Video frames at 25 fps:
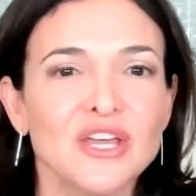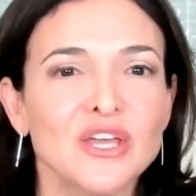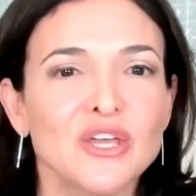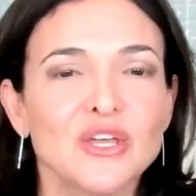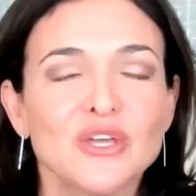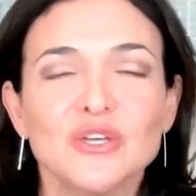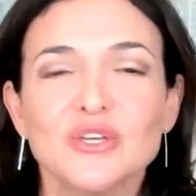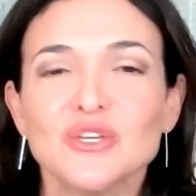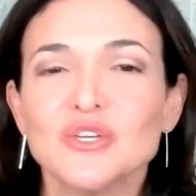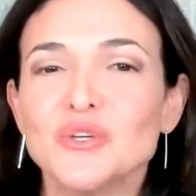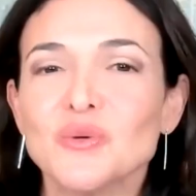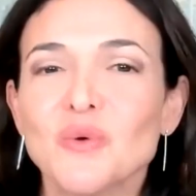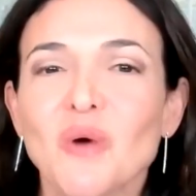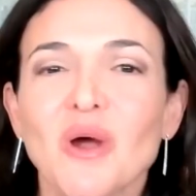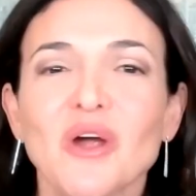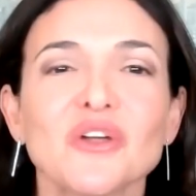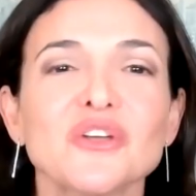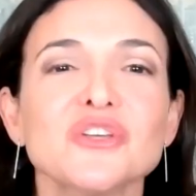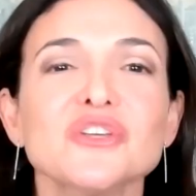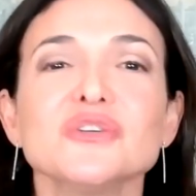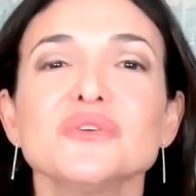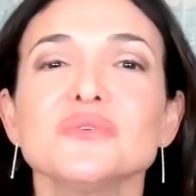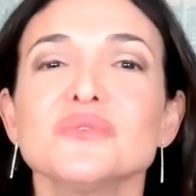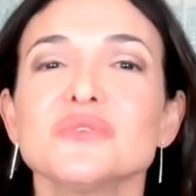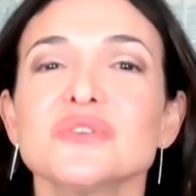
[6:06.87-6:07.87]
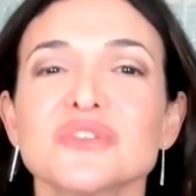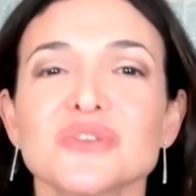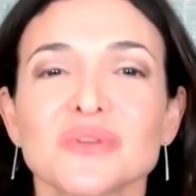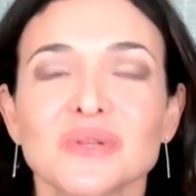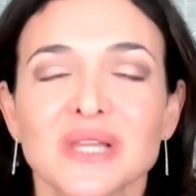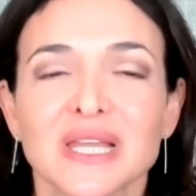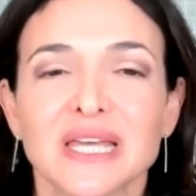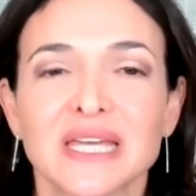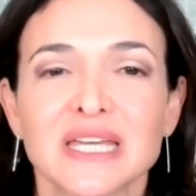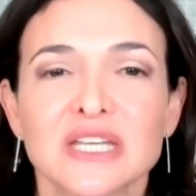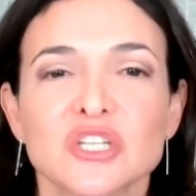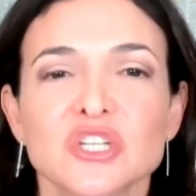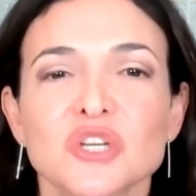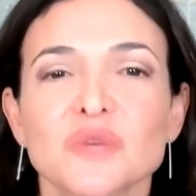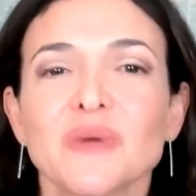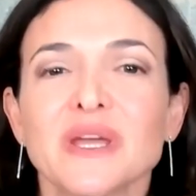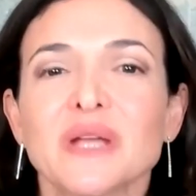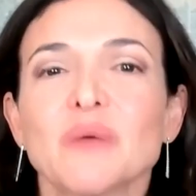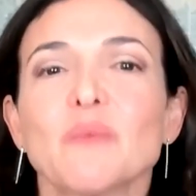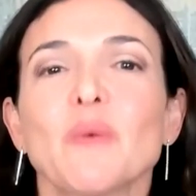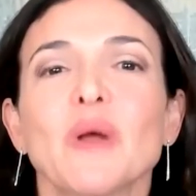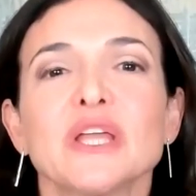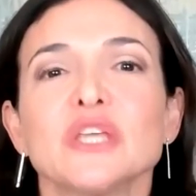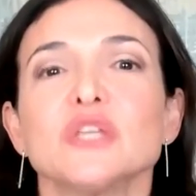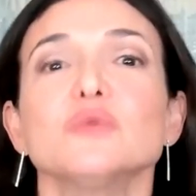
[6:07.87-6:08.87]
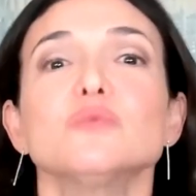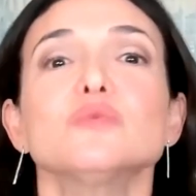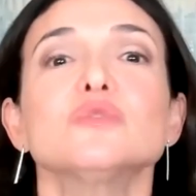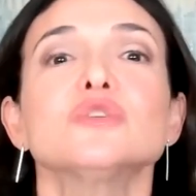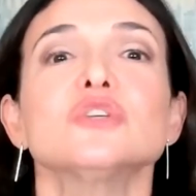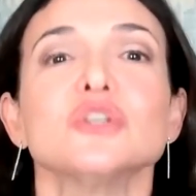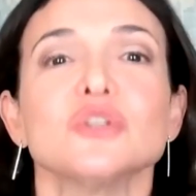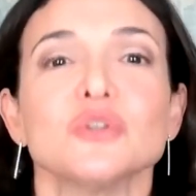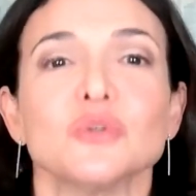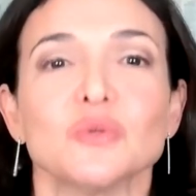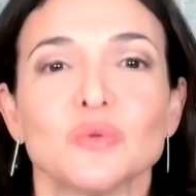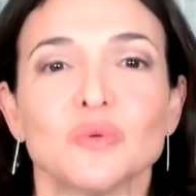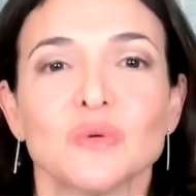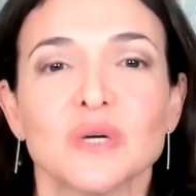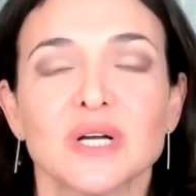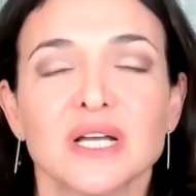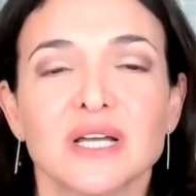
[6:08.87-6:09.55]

You are usually doing what you do.